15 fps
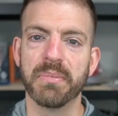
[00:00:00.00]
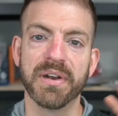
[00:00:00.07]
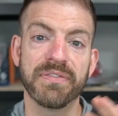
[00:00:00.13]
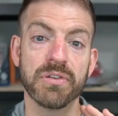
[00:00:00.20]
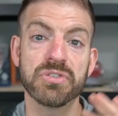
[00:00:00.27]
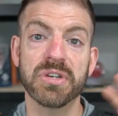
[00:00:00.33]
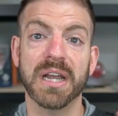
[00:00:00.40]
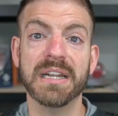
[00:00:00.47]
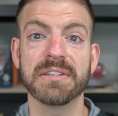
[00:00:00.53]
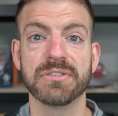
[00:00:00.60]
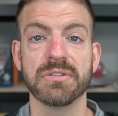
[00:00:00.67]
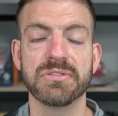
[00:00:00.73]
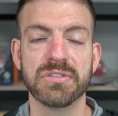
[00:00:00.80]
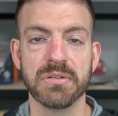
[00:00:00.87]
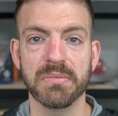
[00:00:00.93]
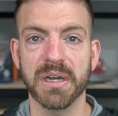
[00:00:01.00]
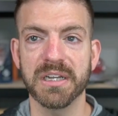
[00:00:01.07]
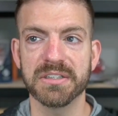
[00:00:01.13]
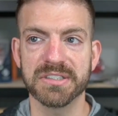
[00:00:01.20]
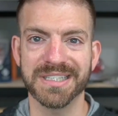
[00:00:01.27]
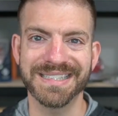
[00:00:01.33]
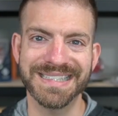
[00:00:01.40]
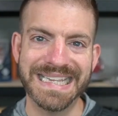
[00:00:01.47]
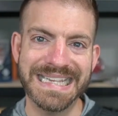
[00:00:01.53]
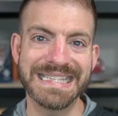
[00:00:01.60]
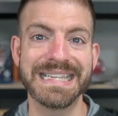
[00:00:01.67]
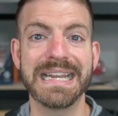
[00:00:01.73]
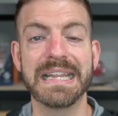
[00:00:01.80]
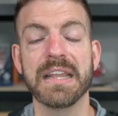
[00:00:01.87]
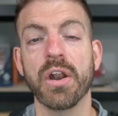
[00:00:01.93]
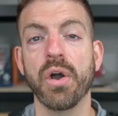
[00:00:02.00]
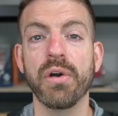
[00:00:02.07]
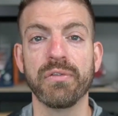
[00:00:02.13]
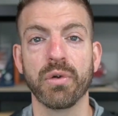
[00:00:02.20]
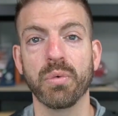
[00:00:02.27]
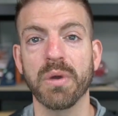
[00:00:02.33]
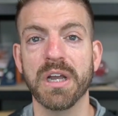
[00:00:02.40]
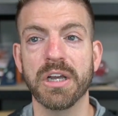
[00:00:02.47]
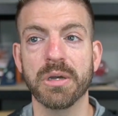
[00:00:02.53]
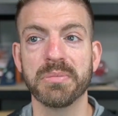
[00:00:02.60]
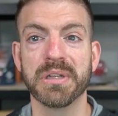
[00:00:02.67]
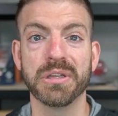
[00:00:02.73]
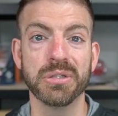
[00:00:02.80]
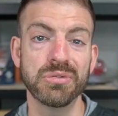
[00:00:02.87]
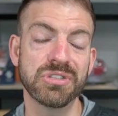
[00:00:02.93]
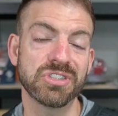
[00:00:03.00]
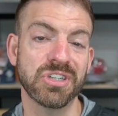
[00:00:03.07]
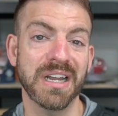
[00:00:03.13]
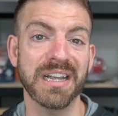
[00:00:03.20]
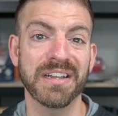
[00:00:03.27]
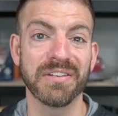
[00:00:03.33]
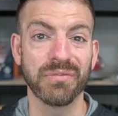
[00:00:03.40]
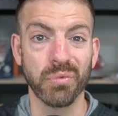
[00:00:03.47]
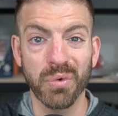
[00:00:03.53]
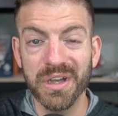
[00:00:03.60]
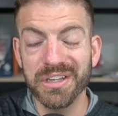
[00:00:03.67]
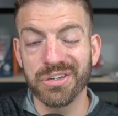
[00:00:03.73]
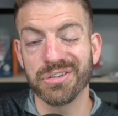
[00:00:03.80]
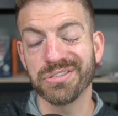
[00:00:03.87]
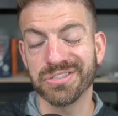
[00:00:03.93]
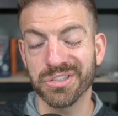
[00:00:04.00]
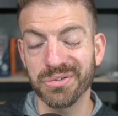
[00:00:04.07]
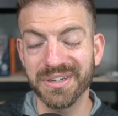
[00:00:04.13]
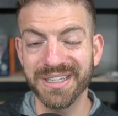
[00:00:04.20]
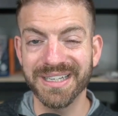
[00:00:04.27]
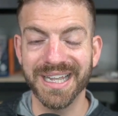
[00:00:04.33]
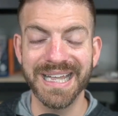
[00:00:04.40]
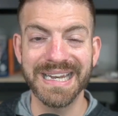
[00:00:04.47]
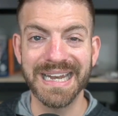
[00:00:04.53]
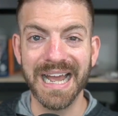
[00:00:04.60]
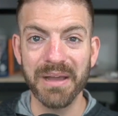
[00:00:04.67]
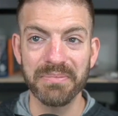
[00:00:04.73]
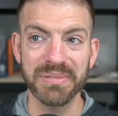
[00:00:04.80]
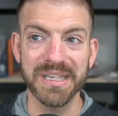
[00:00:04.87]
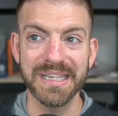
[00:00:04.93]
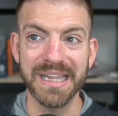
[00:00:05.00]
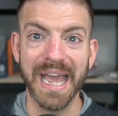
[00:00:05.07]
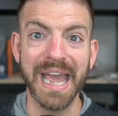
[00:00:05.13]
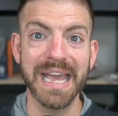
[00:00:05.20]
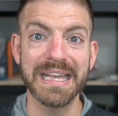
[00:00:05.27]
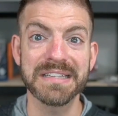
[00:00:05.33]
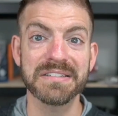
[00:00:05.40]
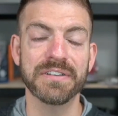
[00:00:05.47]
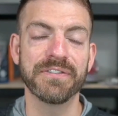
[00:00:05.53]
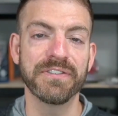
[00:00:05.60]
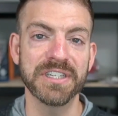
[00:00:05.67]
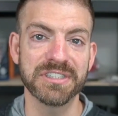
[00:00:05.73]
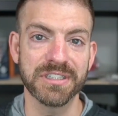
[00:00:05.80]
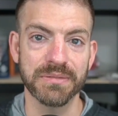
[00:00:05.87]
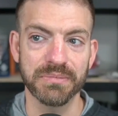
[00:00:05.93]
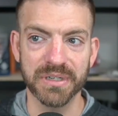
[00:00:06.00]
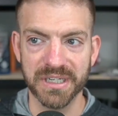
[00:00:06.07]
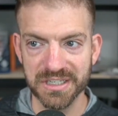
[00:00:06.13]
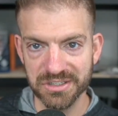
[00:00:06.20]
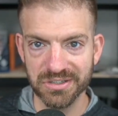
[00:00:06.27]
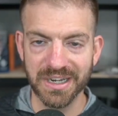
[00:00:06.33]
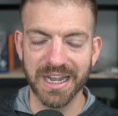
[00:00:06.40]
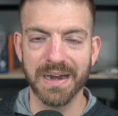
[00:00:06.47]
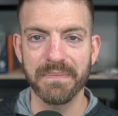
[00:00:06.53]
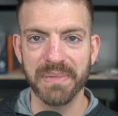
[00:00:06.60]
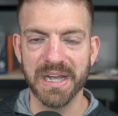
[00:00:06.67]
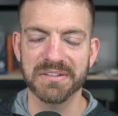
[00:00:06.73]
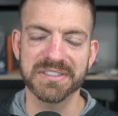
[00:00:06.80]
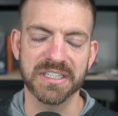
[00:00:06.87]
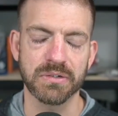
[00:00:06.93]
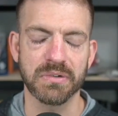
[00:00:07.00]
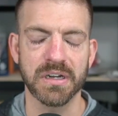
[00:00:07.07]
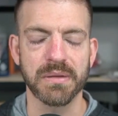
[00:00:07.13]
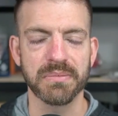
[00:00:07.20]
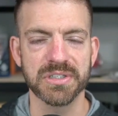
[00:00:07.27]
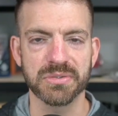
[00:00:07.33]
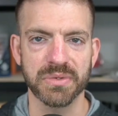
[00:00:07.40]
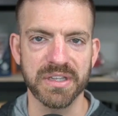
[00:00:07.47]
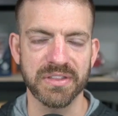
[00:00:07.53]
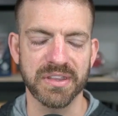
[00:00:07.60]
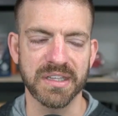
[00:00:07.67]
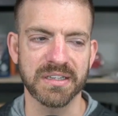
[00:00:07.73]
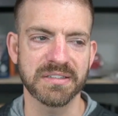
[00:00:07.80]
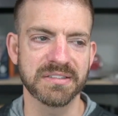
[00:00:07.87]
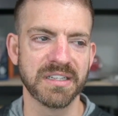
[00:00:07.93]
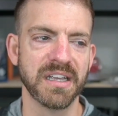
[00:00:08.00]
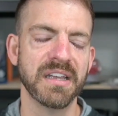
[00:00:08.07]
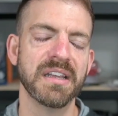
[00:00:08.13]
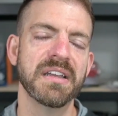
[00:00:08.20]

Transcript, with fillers: But if you try to do too much, it's easy to get overwhelmed, lose track of what you're doing, and not be as efficient because you're kind of bouncing around between things.